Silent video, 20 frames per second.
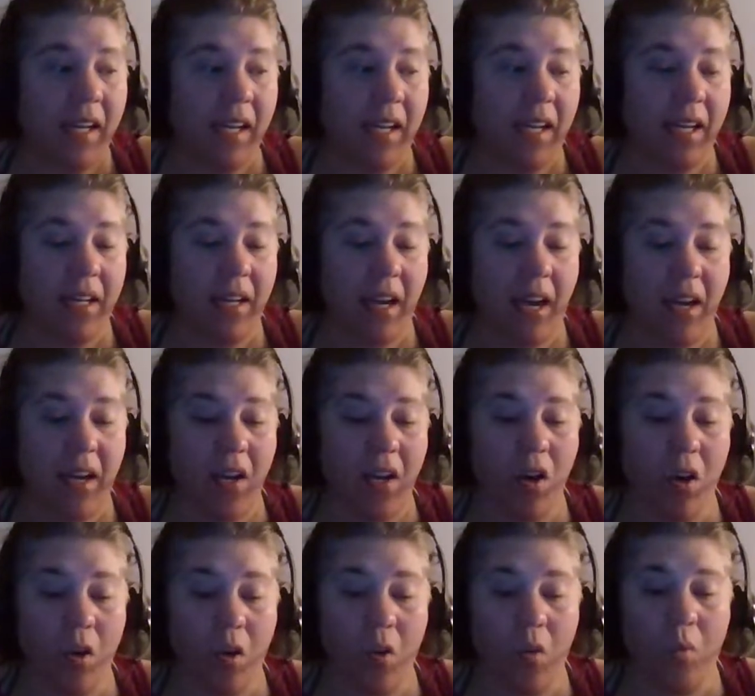And I
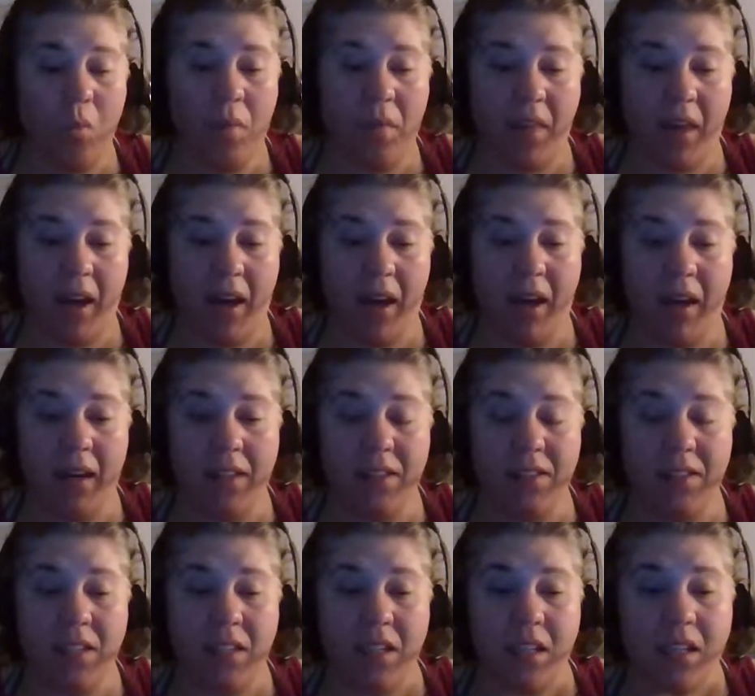hope
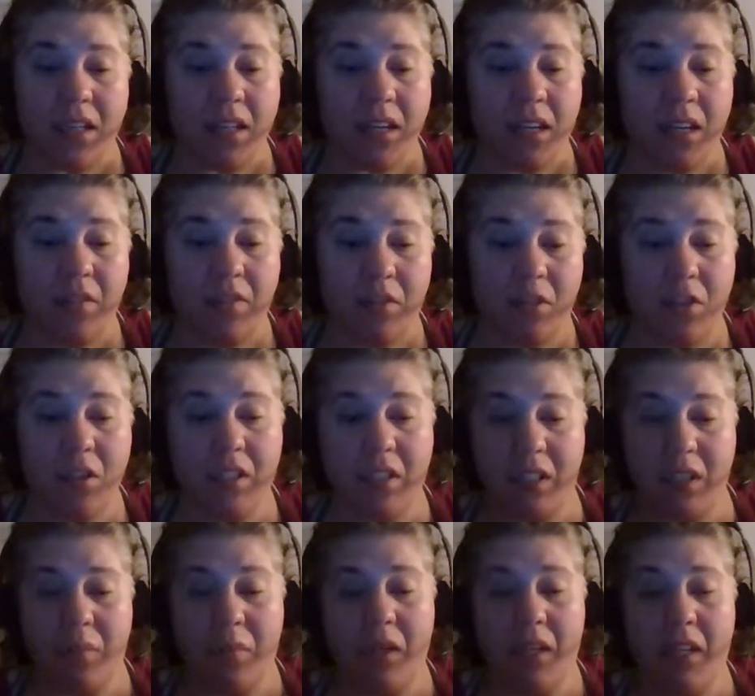that if there's
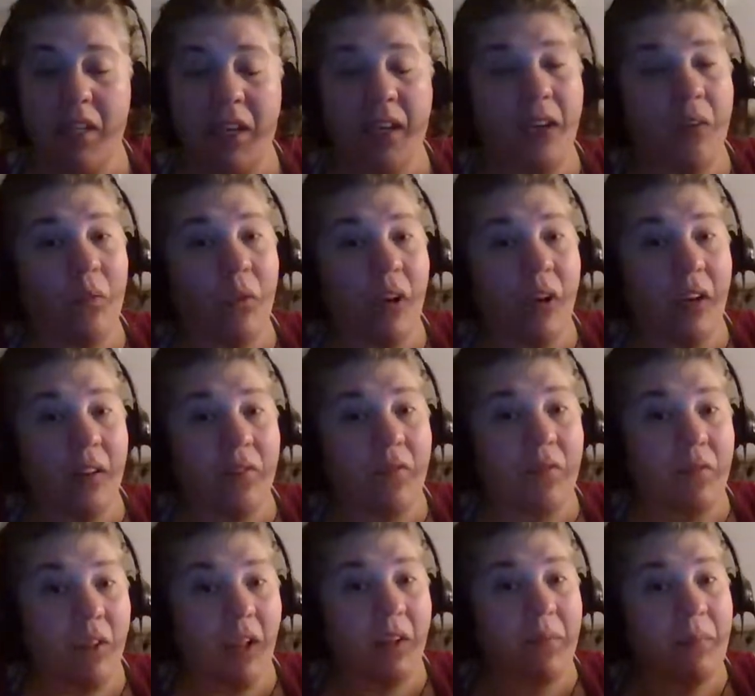something that one of
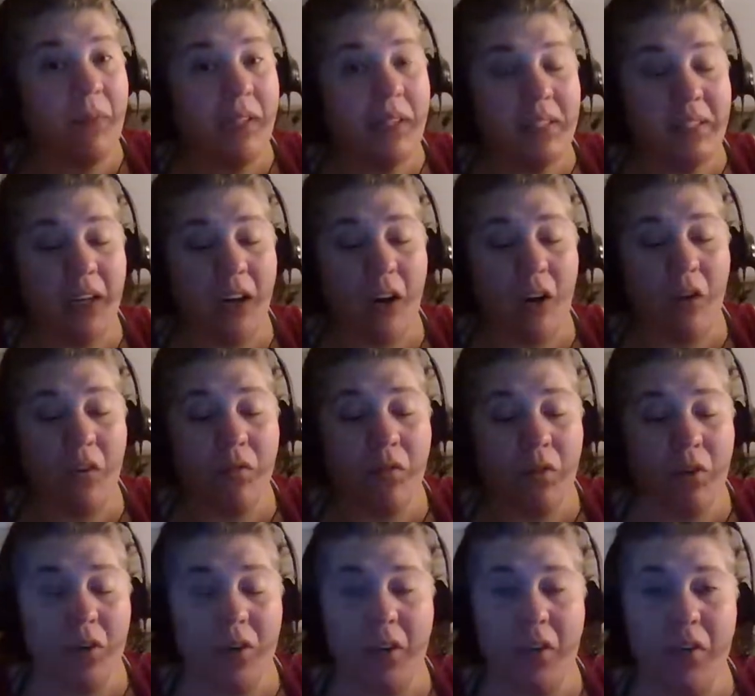like myself
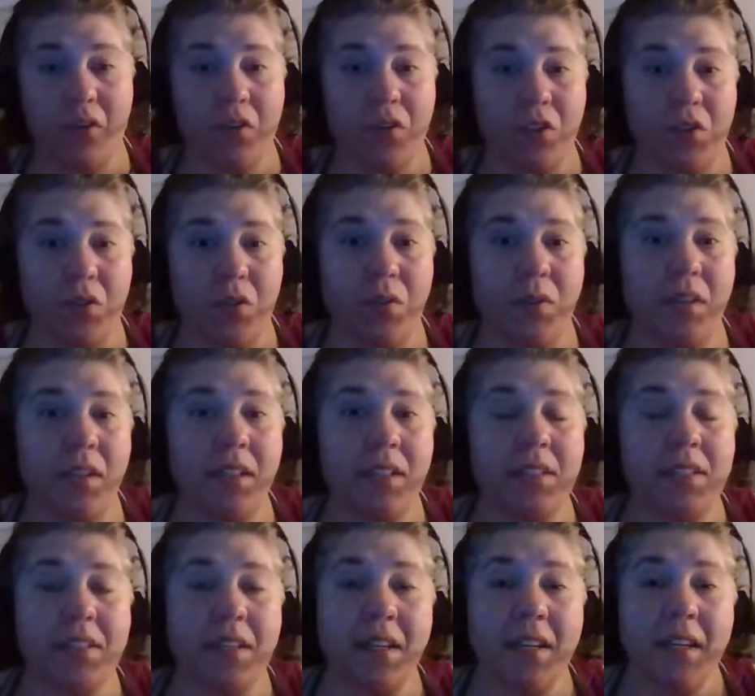or another
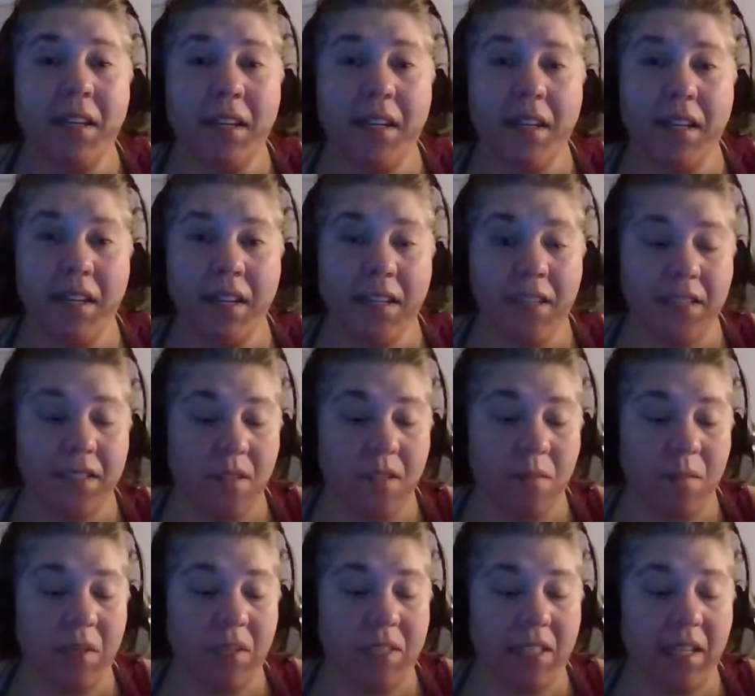student is
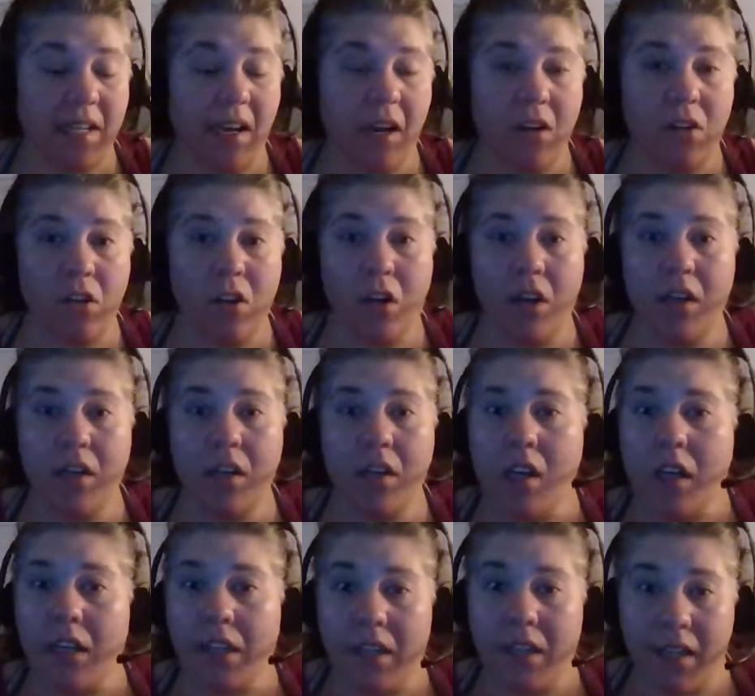missing out on,
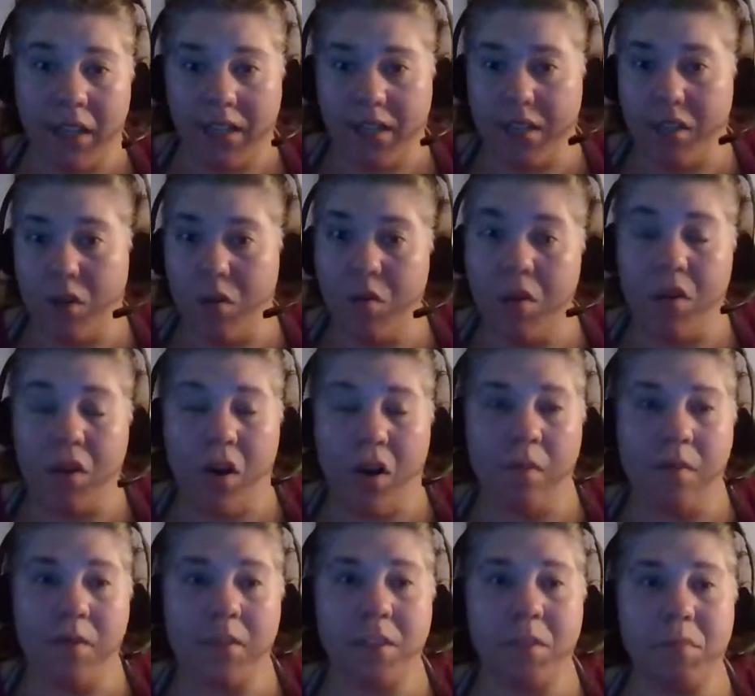let us know in the
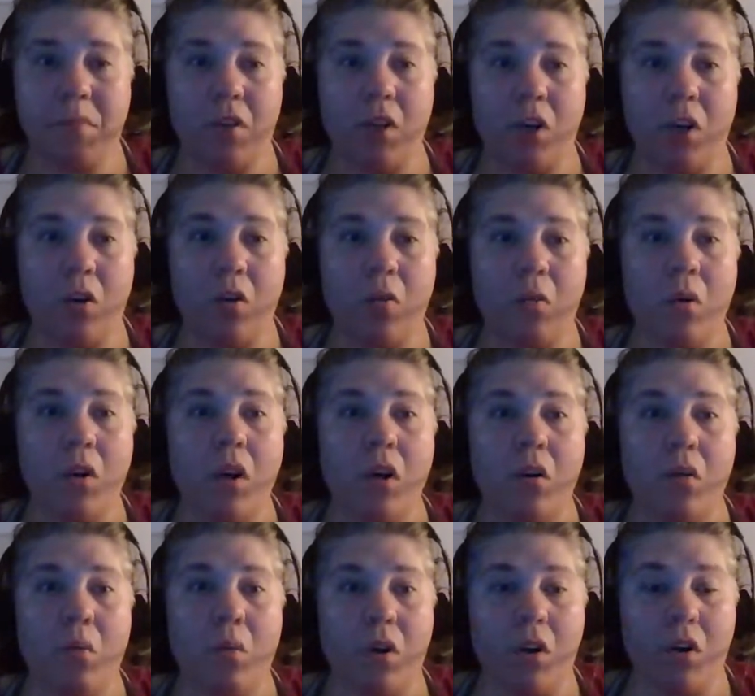comments below.
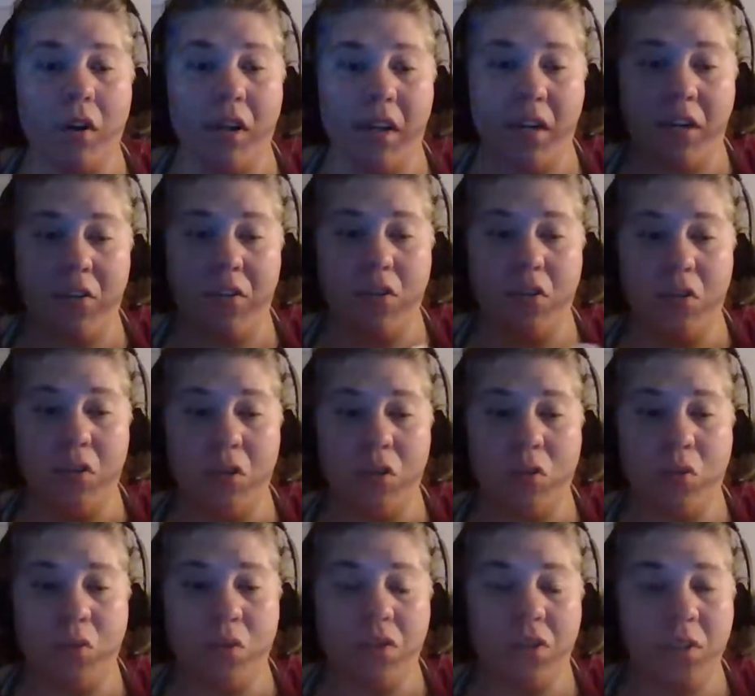We're here
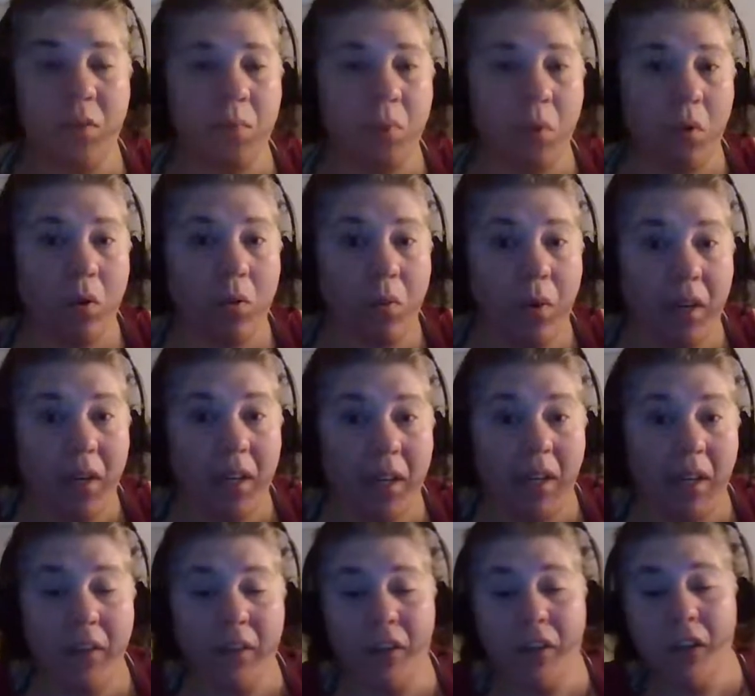to support one
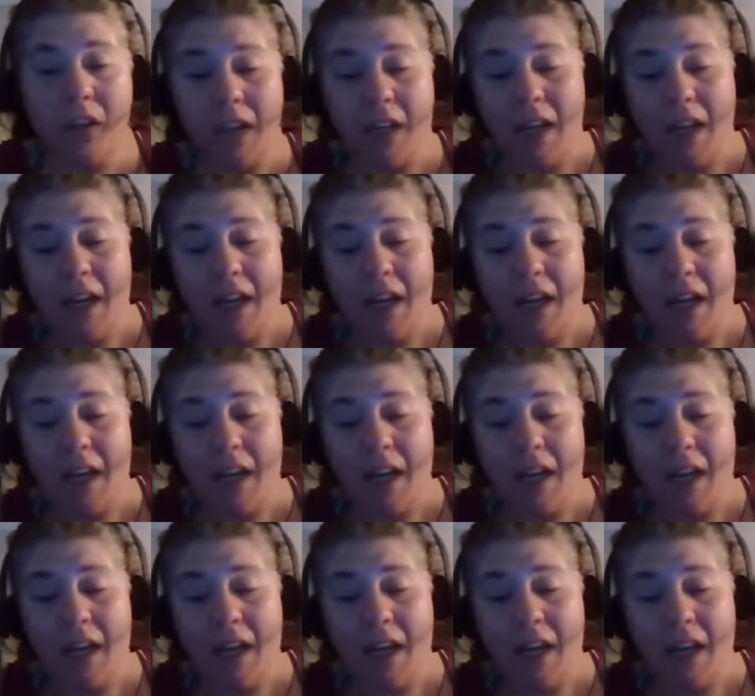another